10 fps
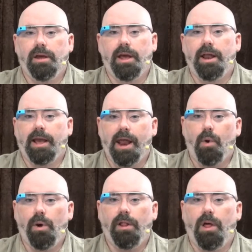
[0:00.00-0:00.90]
and I got
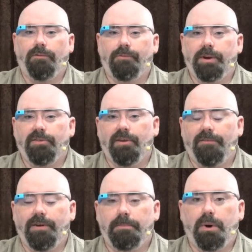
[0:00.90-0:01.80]
oil all over
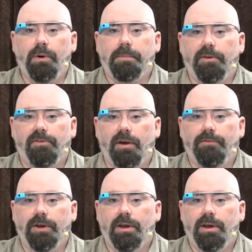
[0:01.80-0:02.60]
myself and it burned myself.